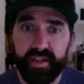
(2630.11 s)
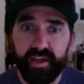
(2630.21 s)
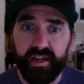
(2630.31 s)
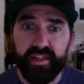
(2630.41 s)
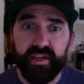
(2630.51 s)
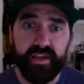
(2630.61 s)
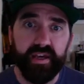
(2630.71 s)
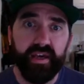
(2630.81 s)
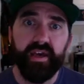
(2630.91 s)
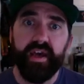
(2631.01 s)
Like, I think
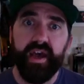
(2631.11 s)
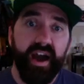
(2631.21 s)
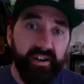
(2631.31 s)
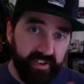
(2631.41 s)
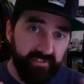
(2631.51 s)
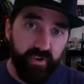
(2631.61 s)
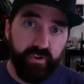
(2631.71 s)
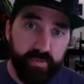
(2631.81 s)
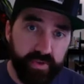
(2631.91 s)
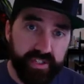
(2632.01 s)
having
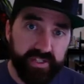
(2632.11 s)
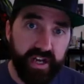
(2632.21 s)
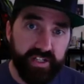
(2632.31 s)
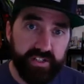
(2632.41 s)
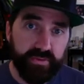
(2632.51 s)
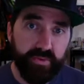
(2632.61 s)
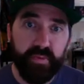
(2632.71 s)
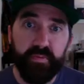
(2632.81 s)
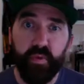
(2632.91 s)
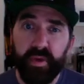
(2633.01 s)
vulnerable discussions with people,